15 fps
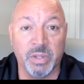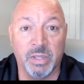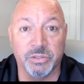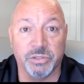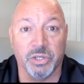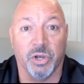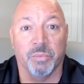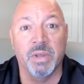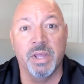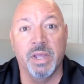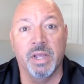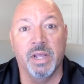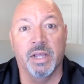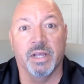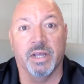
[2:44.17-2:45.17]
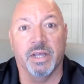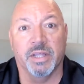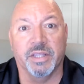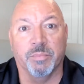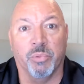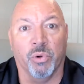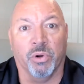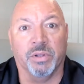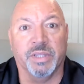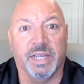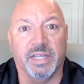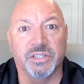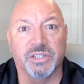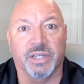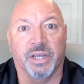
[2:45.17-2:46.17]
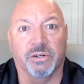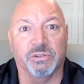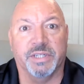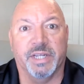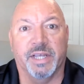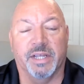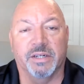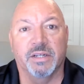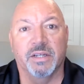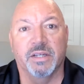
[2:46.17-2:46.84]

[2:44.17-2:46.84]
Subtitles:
So the important thing is to understand